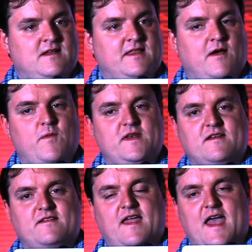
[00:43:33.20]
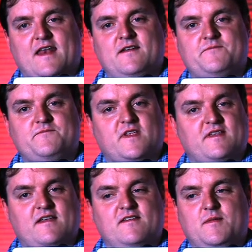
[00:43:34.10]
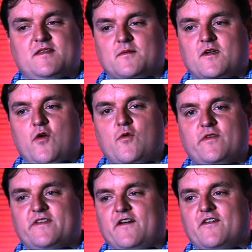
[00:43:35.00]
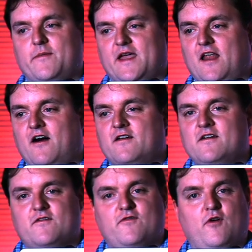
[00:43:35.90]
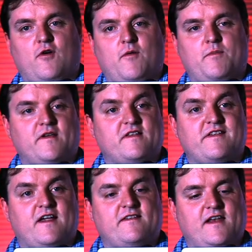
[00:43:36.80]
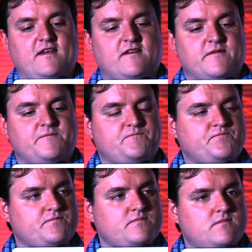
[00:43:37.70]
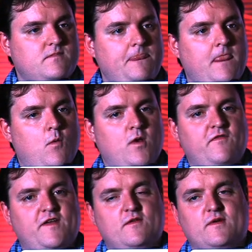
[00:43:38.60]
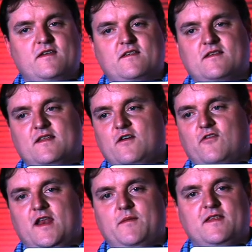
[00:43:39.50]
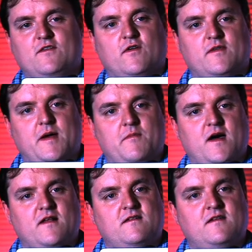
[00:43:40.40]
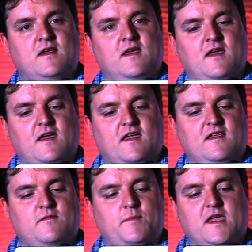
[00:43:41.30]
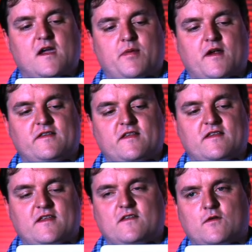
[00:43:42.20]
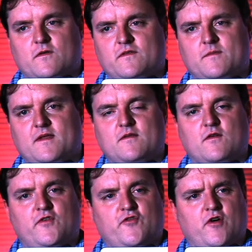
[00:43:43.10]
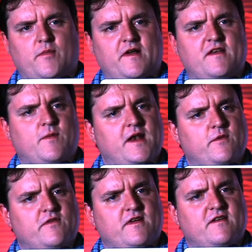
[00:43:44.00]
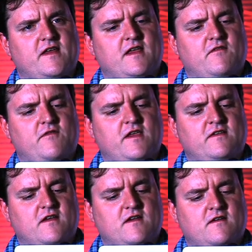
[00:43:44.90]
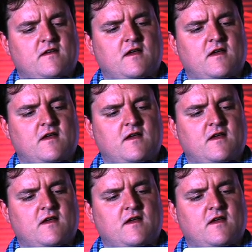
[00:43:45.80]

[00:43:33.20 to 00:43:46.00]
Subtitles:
Now, in Windows 10, there sounds to be some cool stuff coming along for process isolation. One of the things which has not really been talked about much is pico processes, or sometimes called drawbridge when it was originally in research.